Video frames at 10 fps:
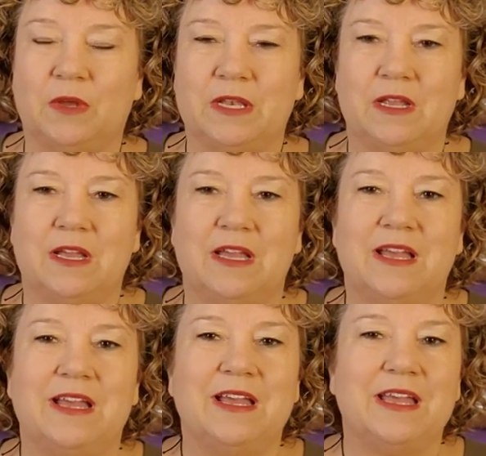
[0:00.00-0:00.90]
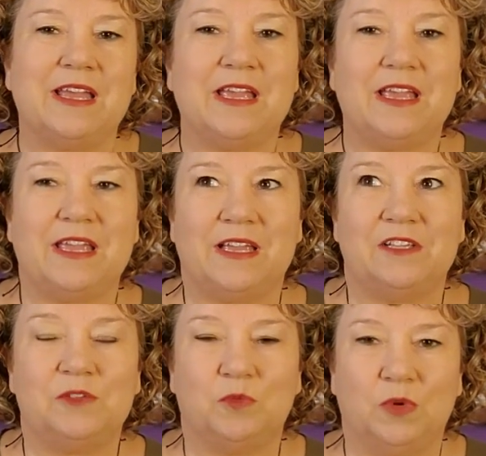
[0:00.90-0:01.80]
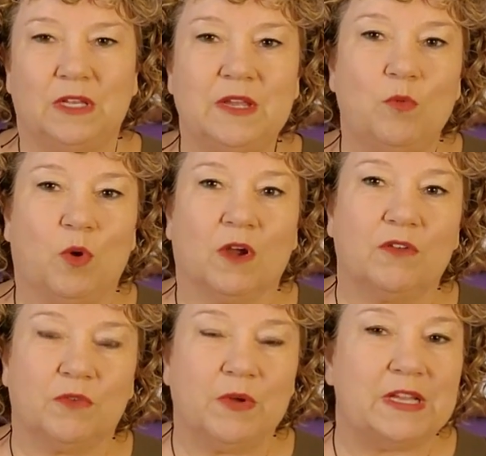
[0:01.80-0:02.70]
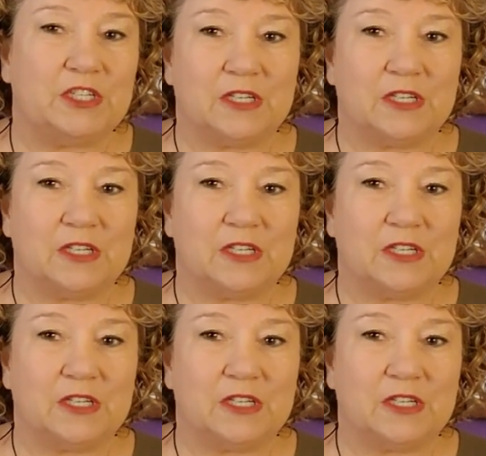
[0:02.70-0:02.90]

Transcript: one is really work through it.